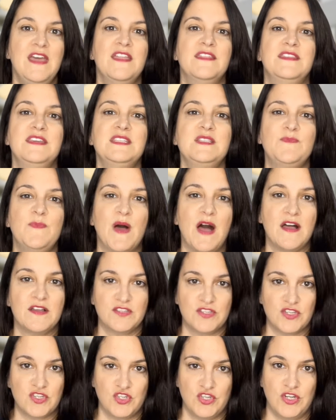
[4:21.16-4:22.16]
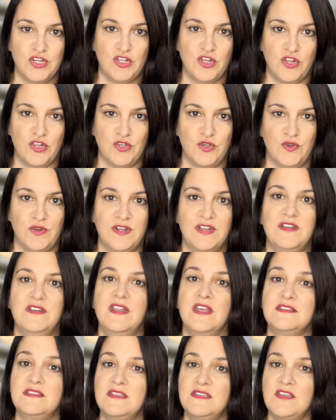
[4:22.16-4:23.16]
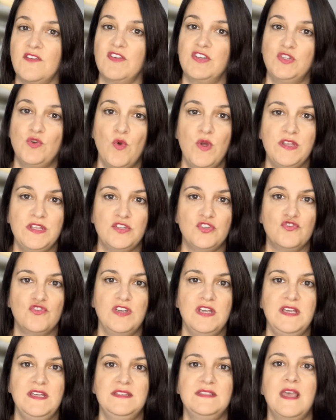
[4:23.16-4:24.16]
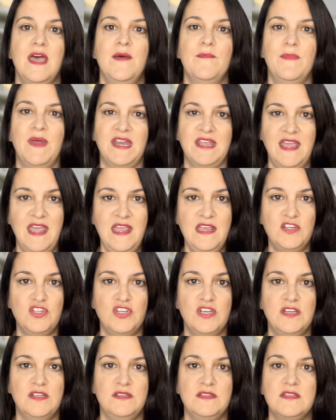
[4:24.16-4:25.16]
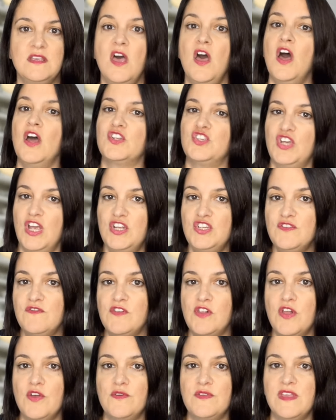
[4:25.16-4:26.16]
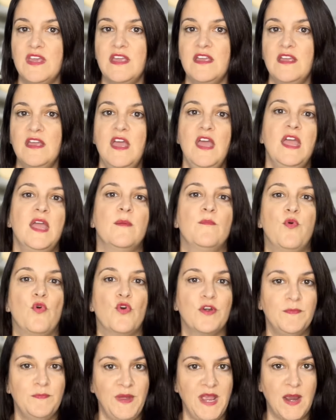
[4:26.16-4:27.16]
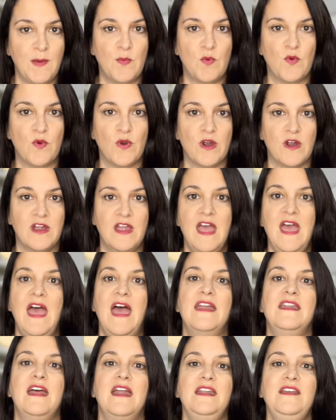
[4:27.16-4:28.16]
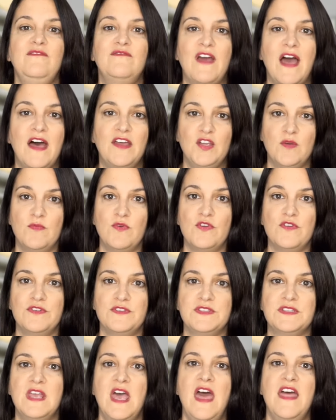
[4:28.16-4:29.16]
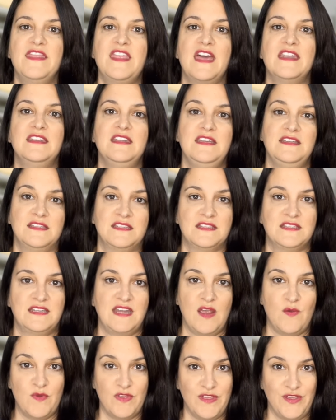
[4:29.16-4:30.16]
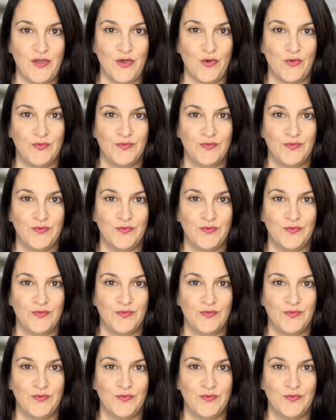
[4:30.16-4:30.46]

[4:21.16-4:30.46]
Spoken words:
This box should include necessary toiletries, medications, a change of clothing, important paperwork, and any valuables that need to stay with you.